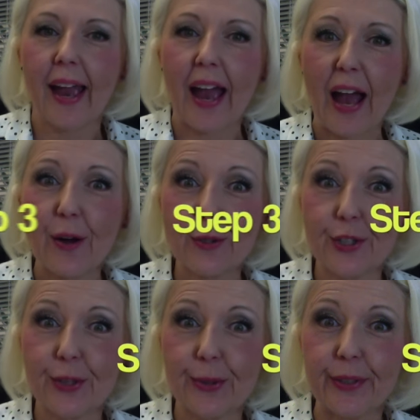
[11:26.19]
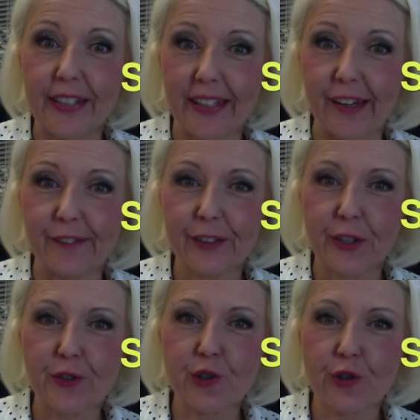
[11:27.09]
How to give
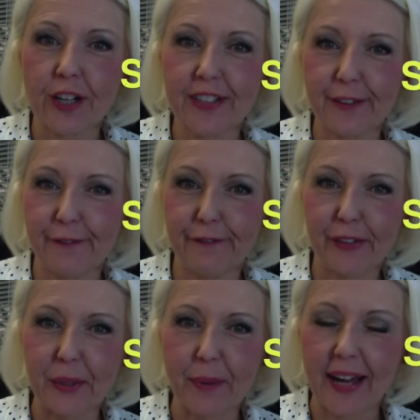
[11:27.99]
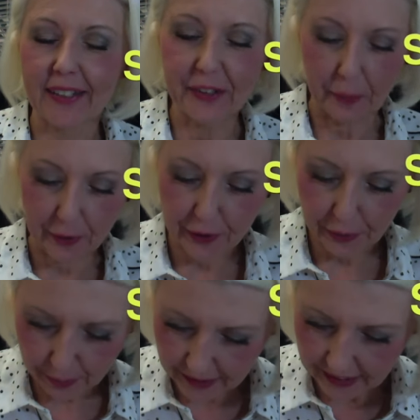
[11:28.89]
constructive feedback number
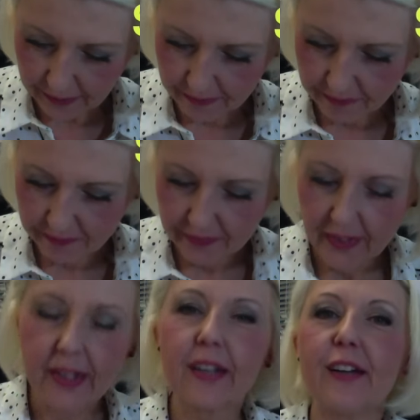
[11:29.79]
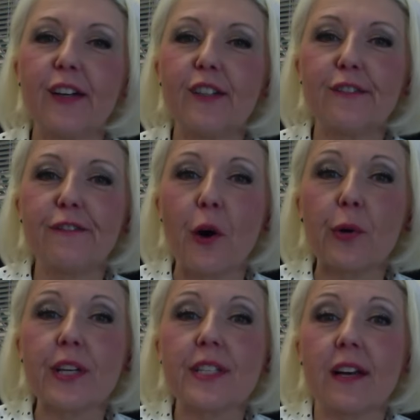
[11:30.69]
three.
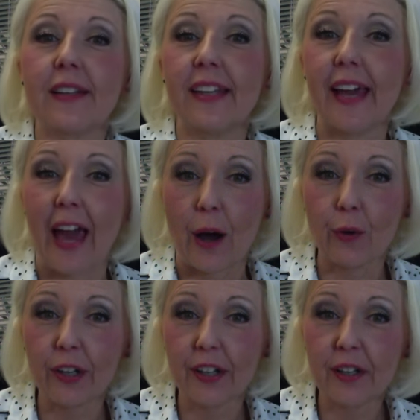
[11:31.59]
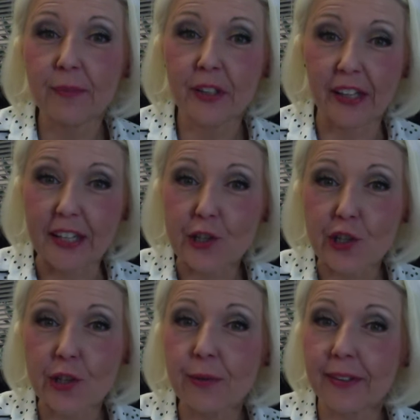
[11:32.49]
Focus on the outcome, the
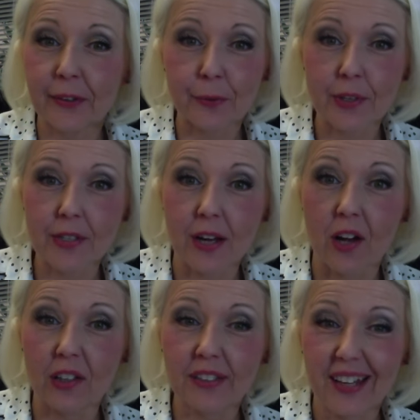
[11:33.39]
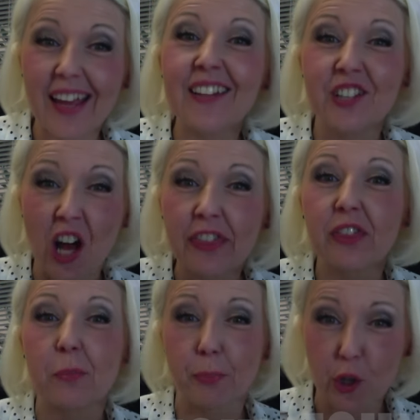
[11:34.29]
issue, and the result, and
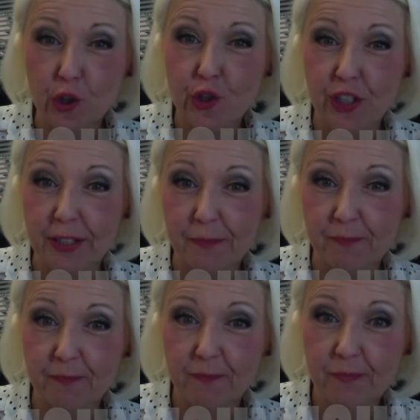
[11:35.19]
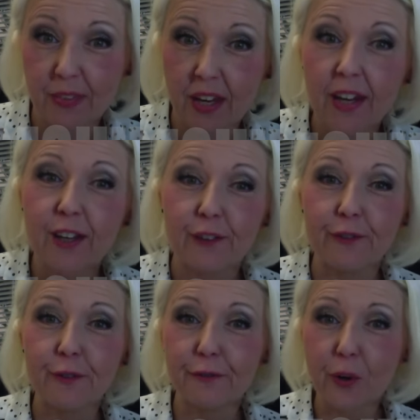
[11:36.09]
not the person.
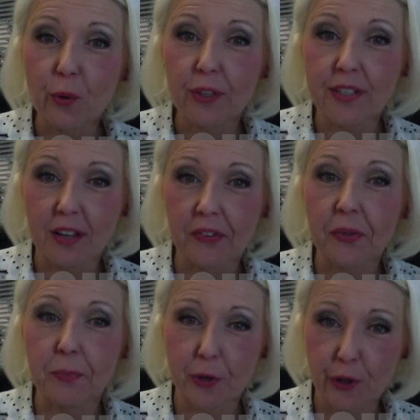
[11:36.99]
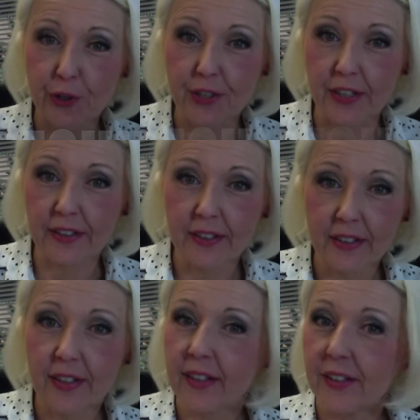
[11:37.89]
If you focus on the person,
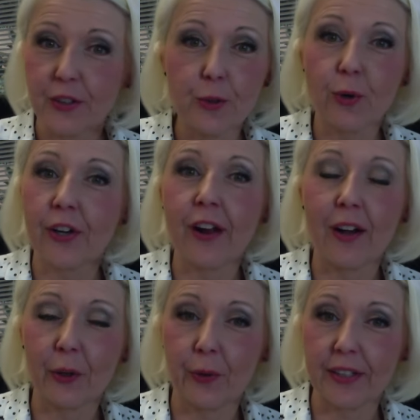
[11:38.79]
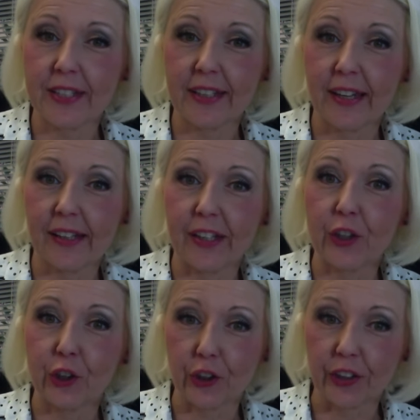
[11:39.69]
you are not going to get a
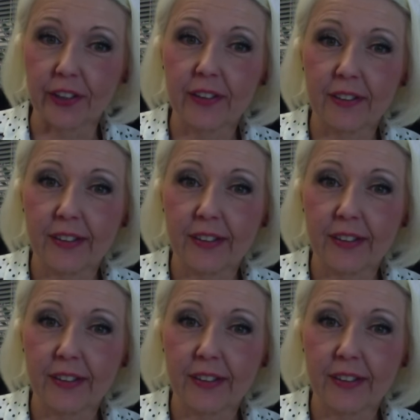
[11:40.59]
good